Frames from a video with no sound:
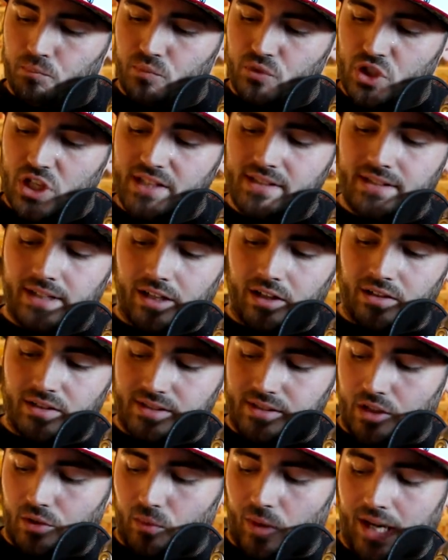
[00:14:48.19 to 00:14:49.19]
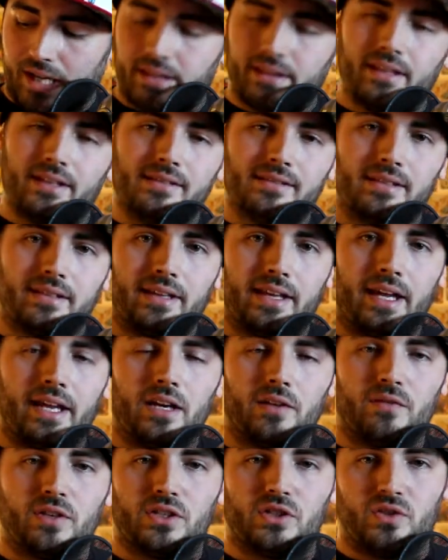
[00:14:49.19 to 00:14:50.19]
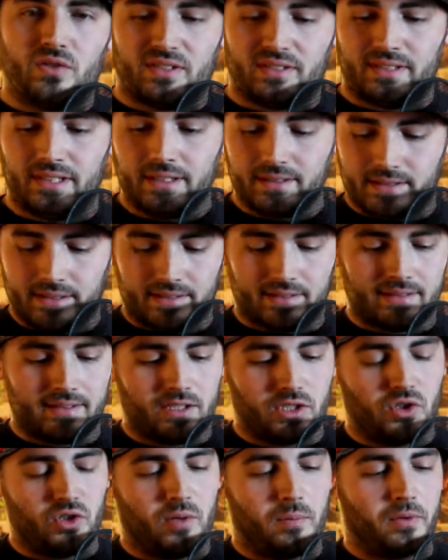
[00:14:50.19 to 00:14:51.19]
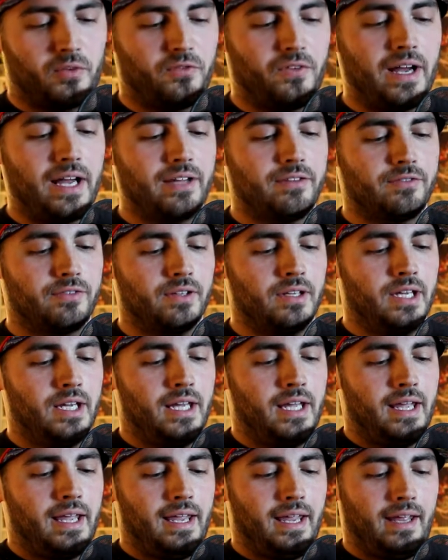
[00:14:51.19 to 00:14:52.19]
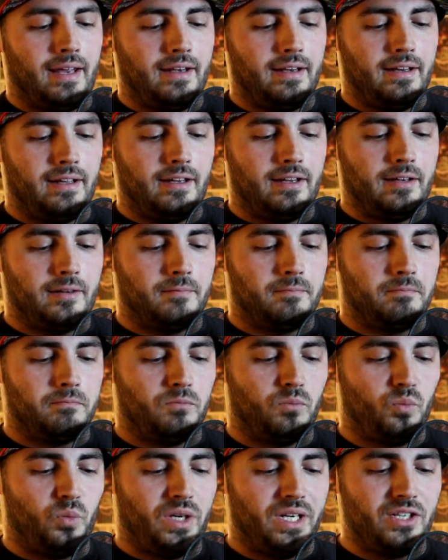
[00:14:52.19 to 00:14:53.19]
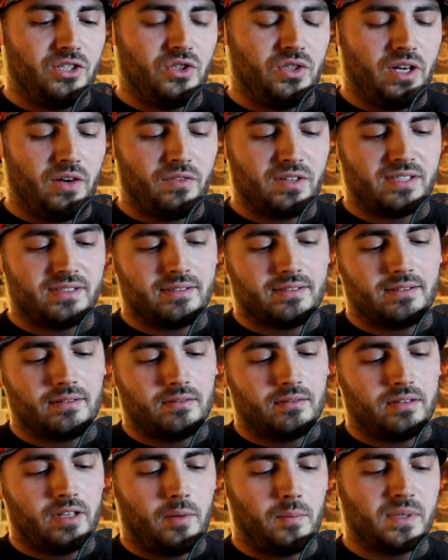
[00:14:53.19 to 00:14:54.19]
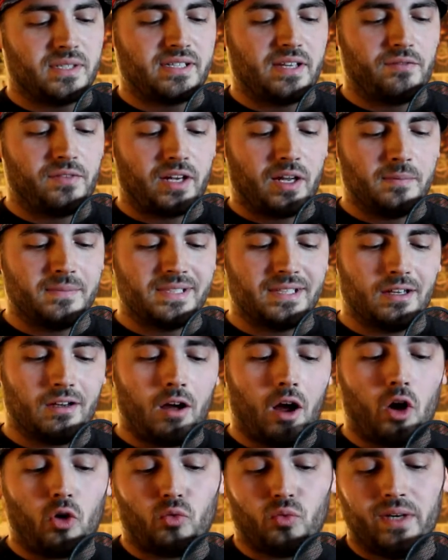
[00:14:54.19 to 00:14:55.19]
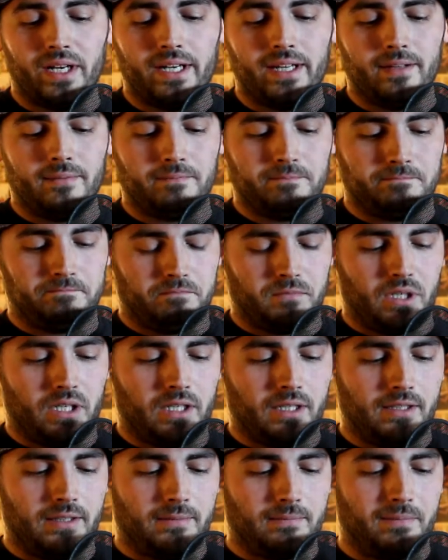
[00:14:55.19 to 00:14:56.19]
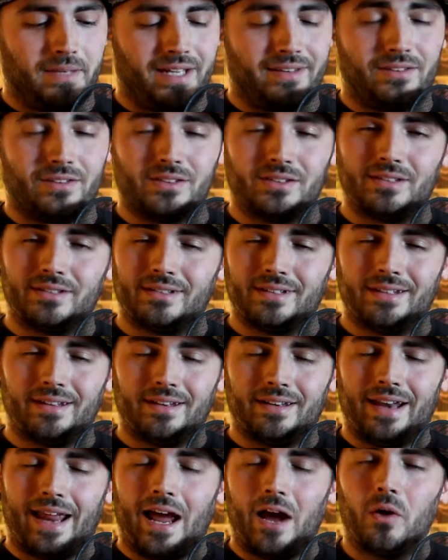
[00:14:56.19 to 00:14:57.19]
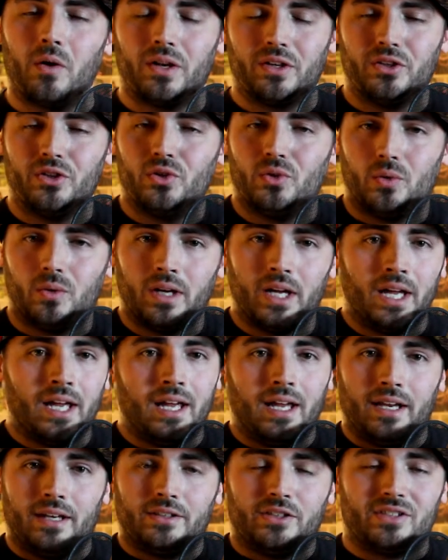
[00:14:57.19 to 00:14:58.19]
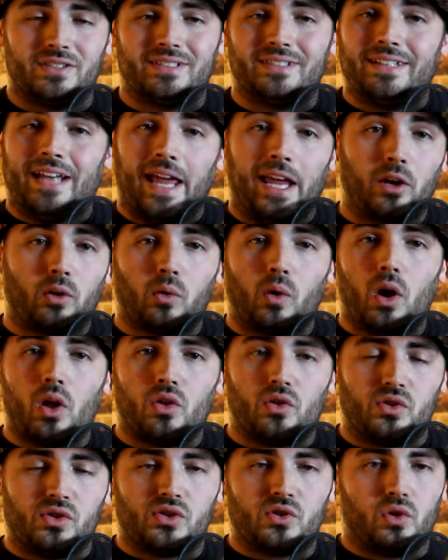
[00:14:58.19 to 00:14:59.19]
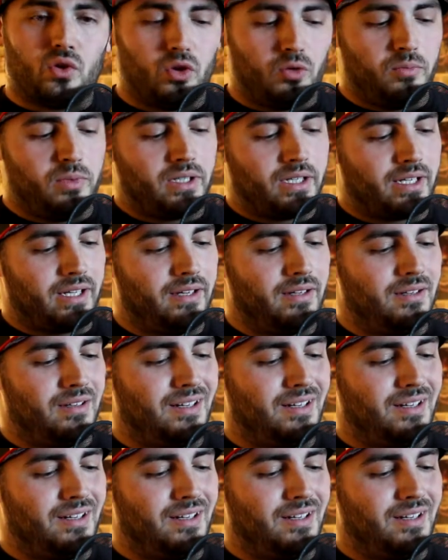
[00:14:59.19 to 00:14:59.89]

Jason Aaron's done writing this at the end of issue 6. This is issue number 5, and when issue number 7 comes out, I'll read it. And there's now a new just Nightcrawler solo book.